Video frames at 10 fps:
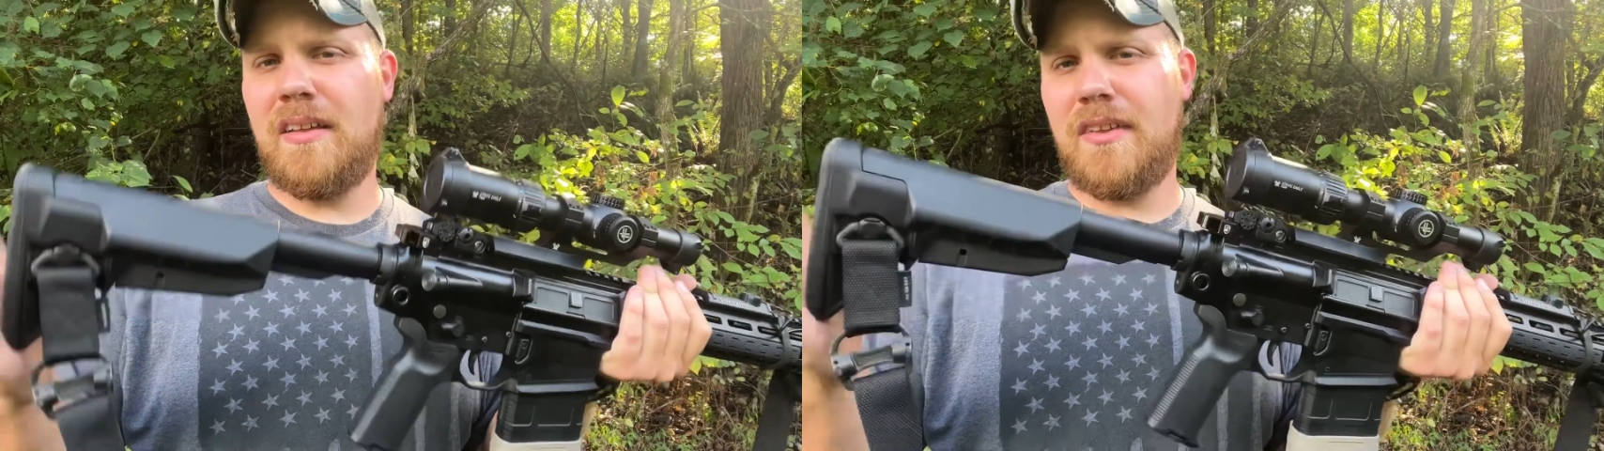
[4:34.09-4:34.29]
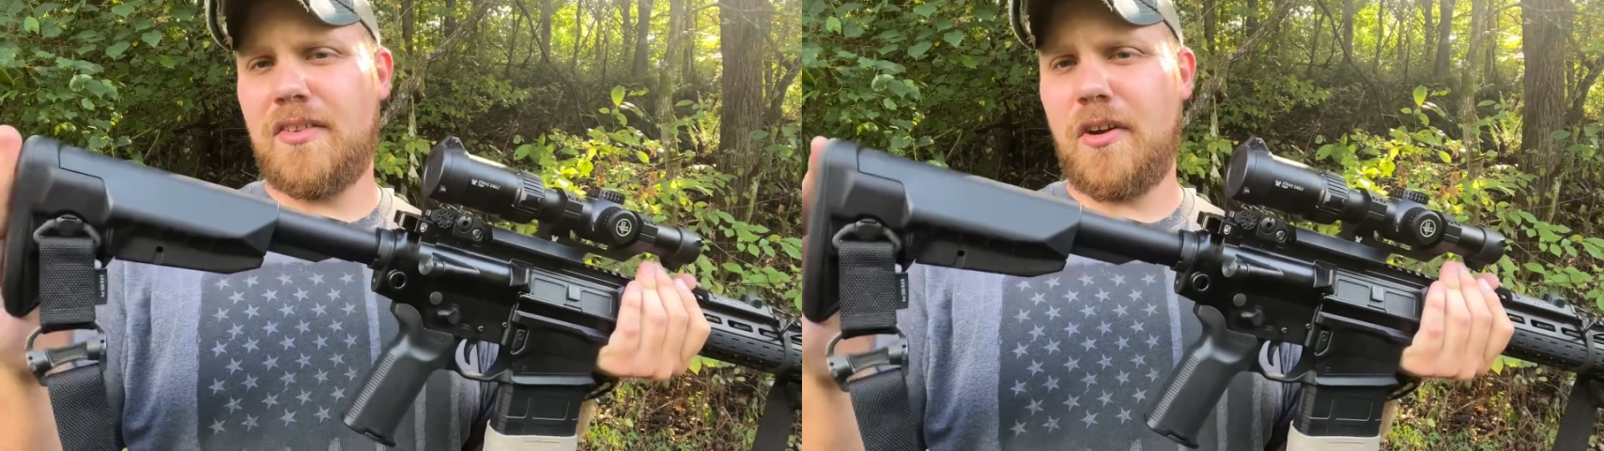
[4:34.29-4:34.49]

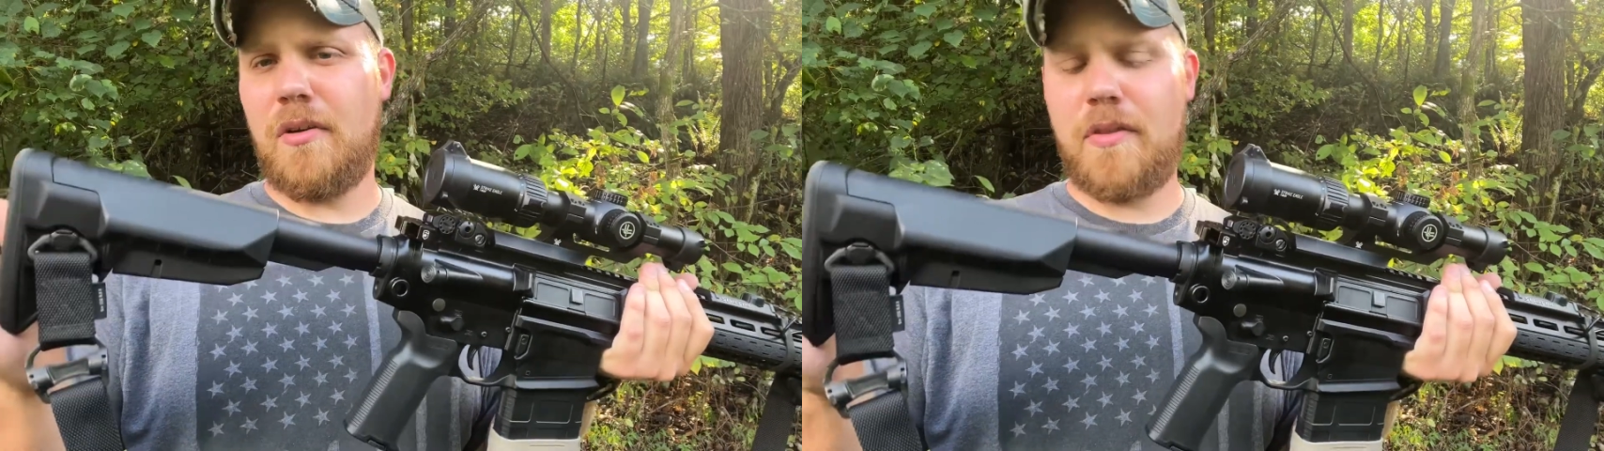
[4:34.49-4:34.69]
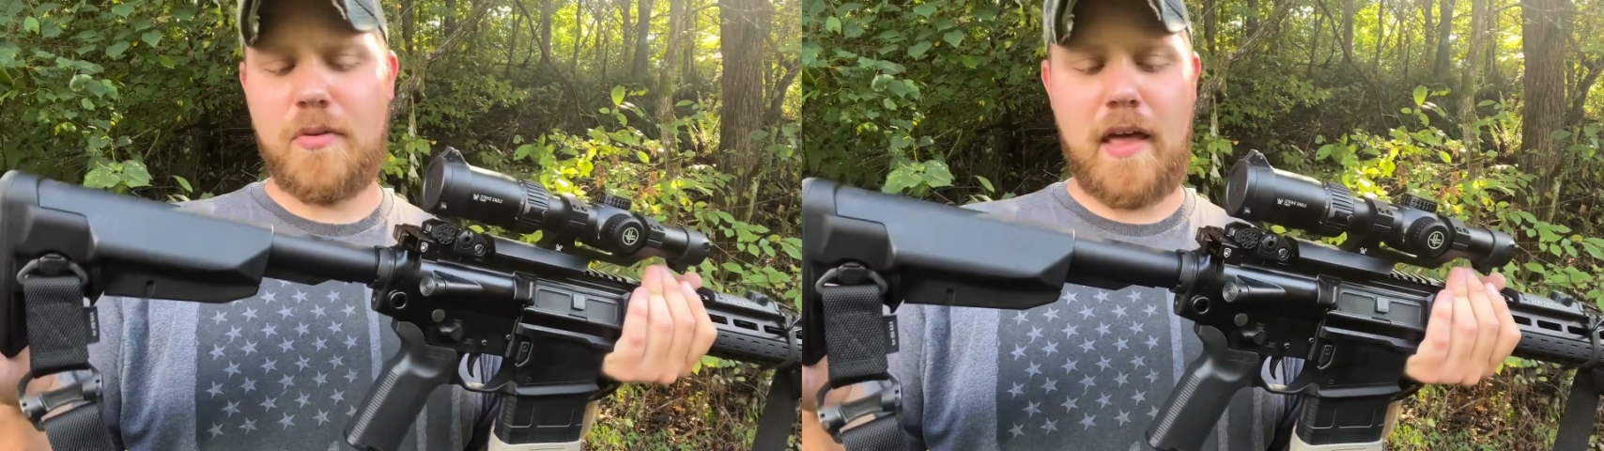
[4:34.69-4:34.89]
So
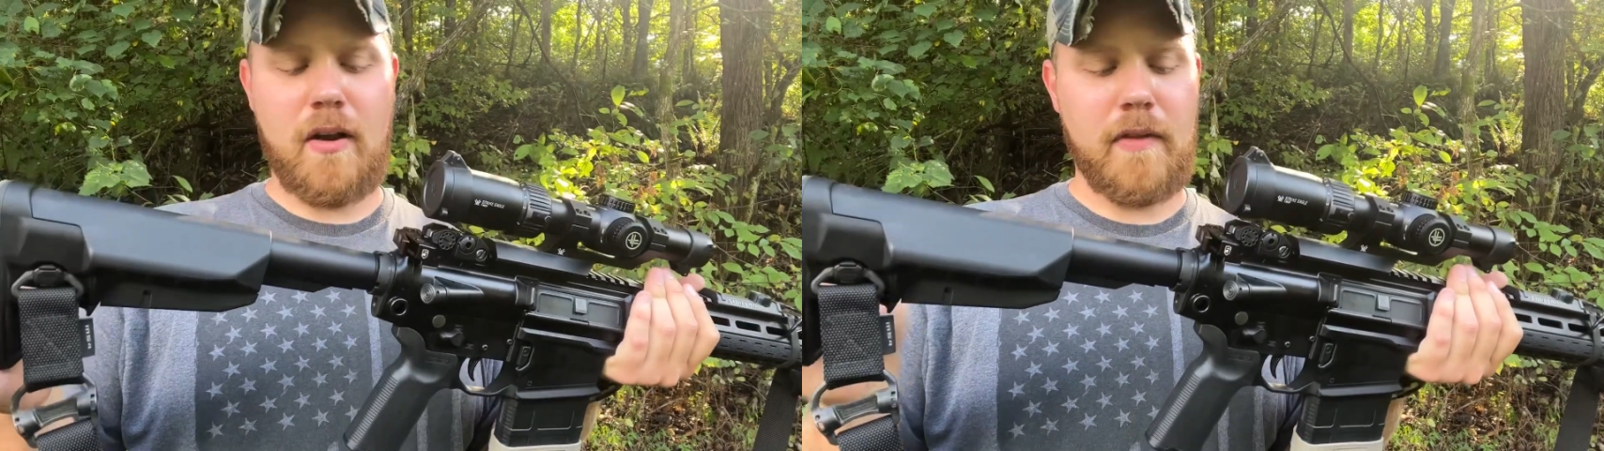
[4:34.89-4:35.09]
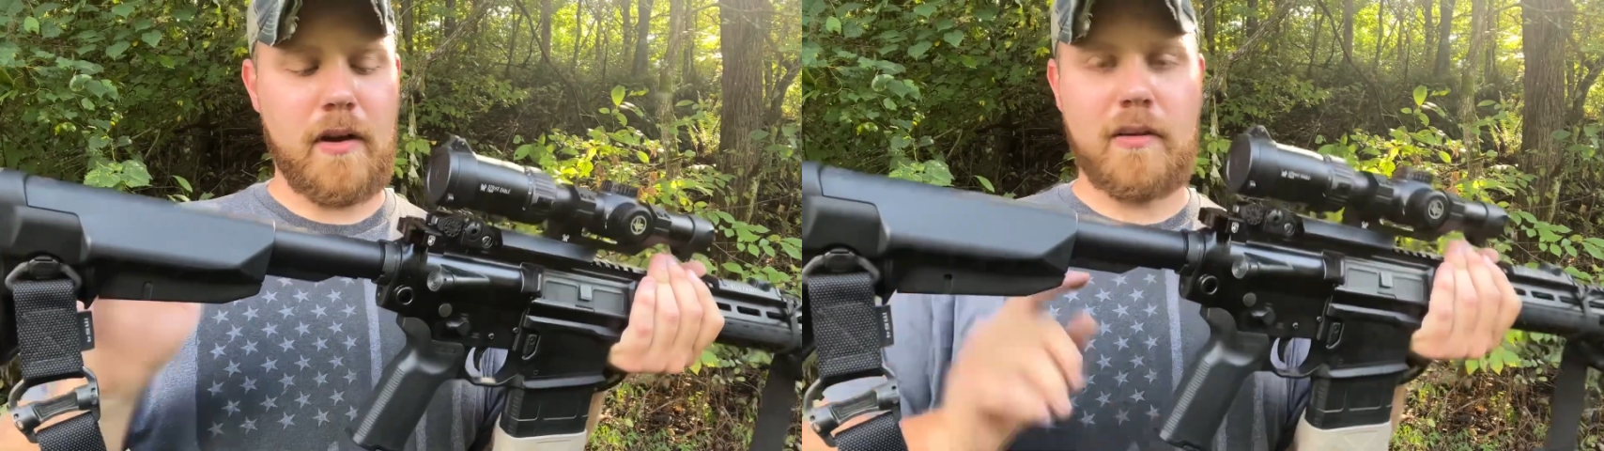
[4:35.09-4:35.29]
I threw that
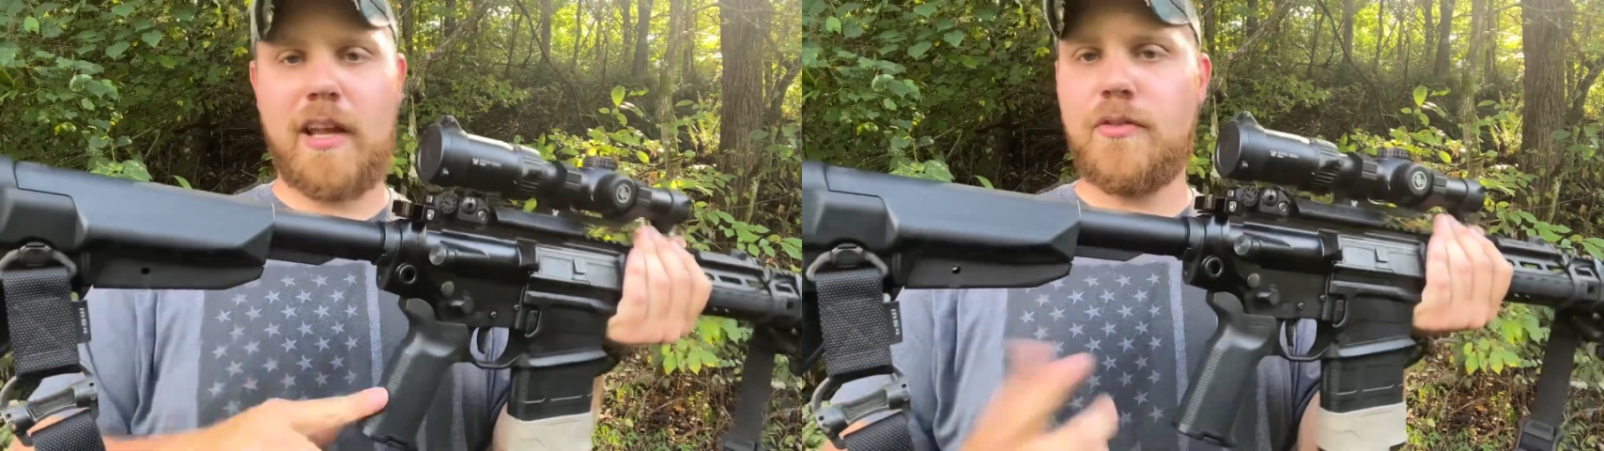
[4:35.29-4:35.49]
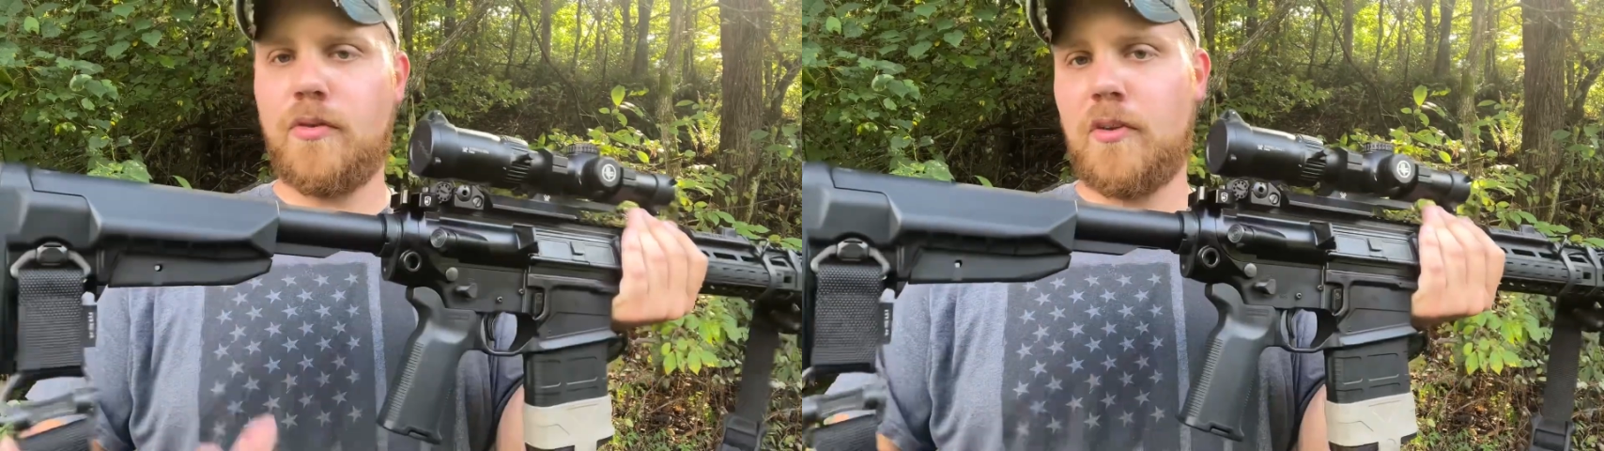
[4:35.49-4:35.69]
on there,
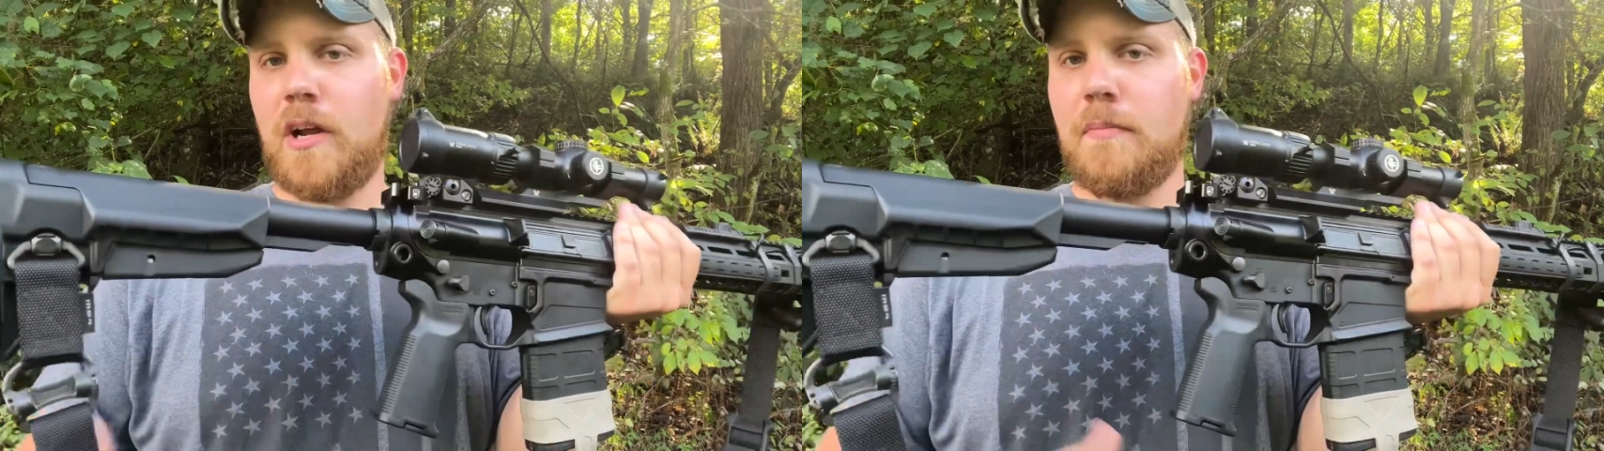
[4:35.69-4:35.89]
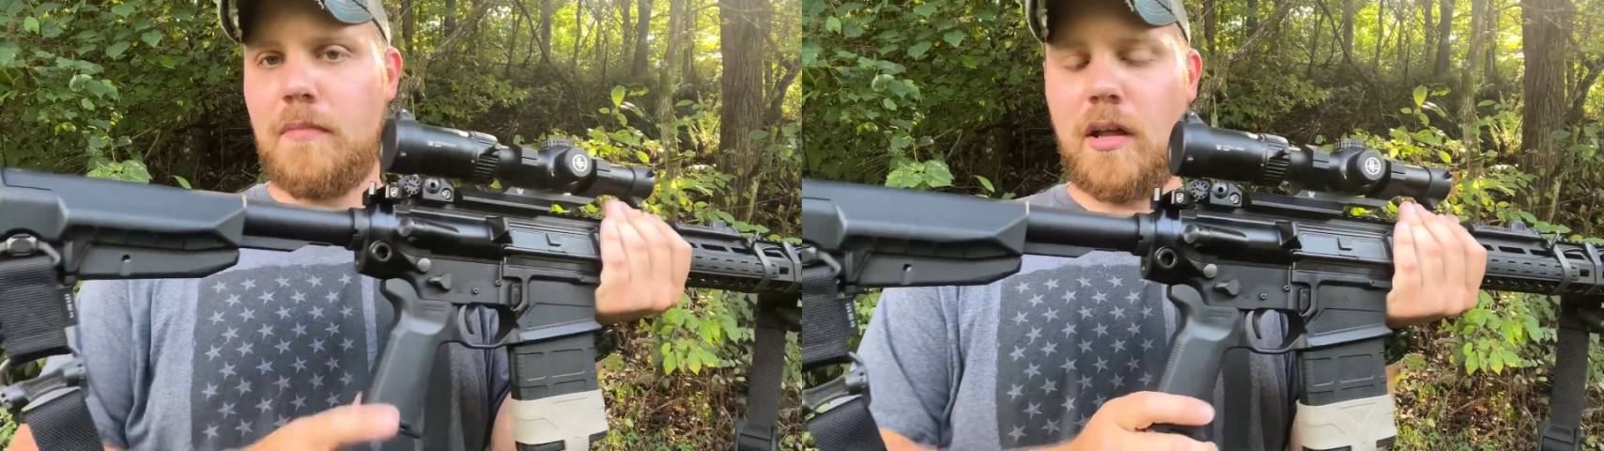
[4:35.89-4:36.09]
K2
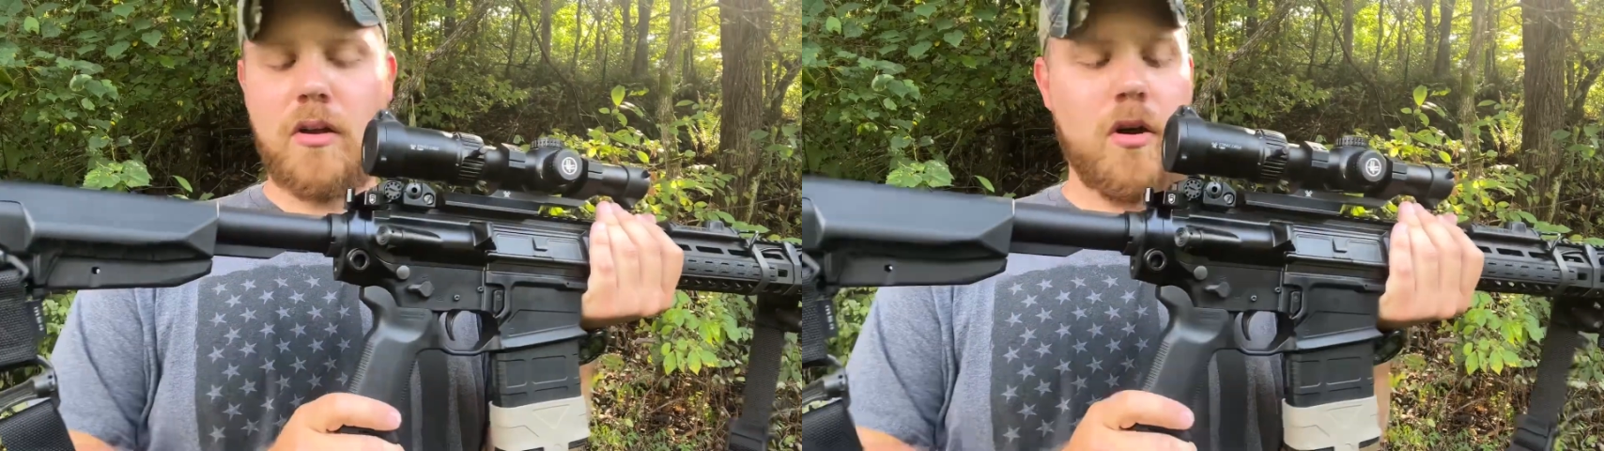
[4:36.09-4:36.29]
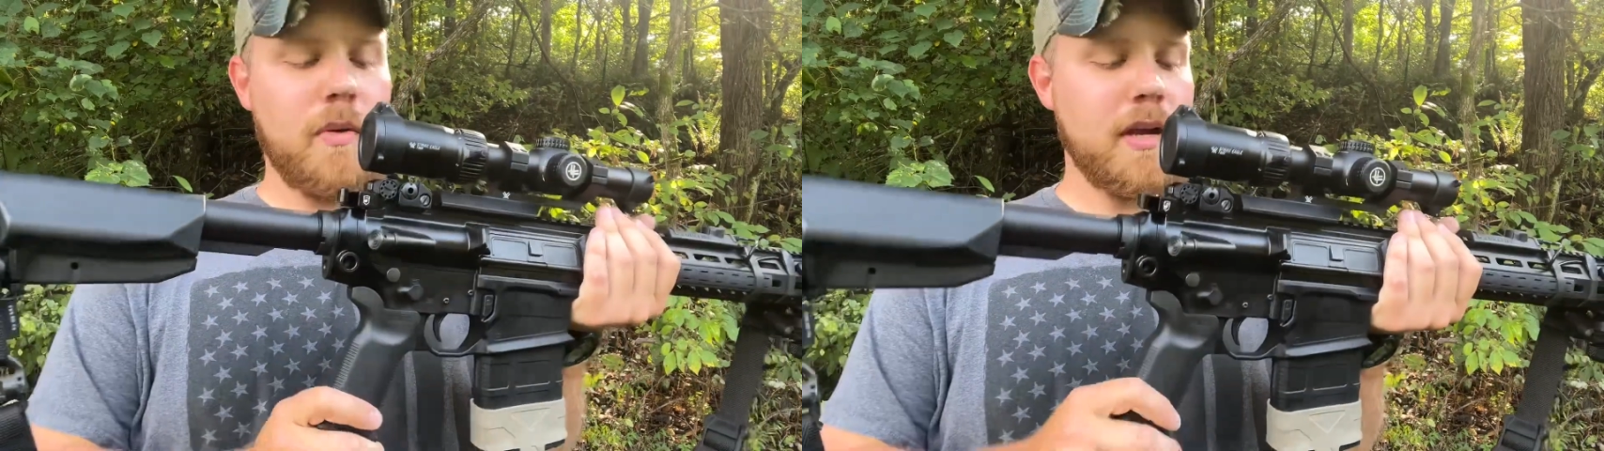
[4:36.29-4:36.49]
grip, like
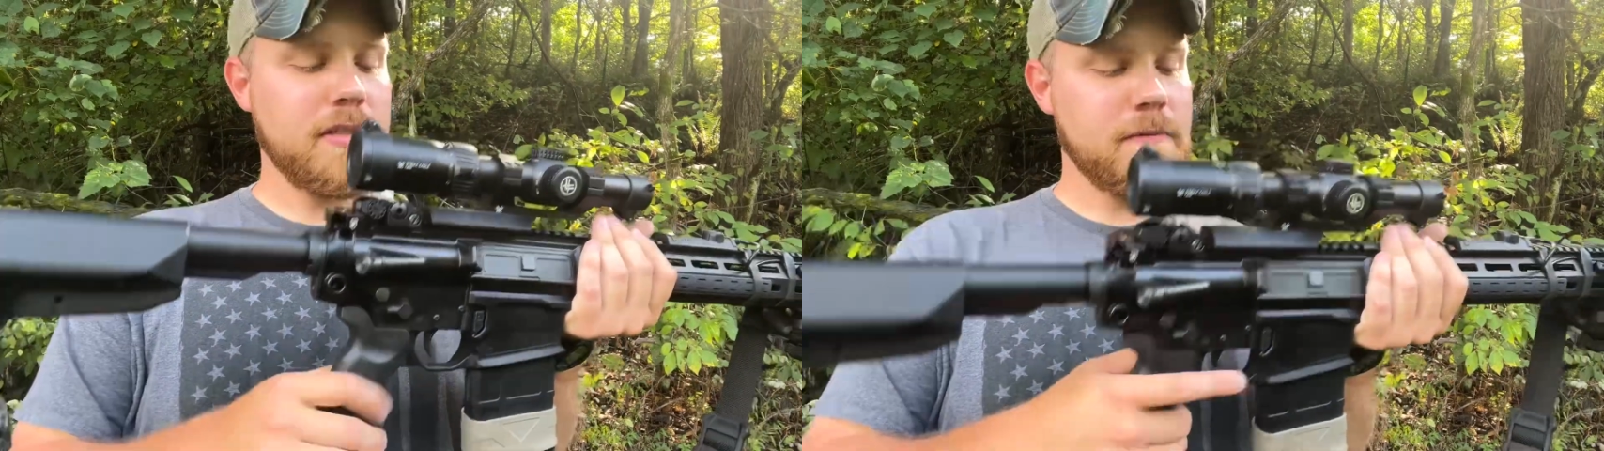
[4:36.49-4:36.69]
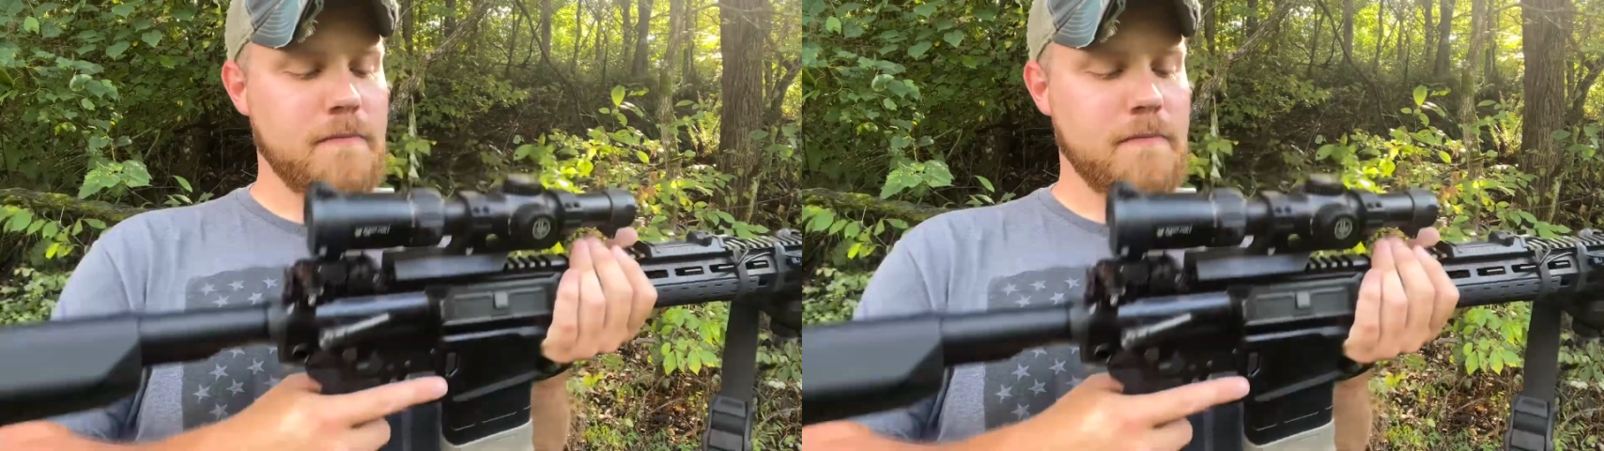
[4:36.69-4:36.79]
always.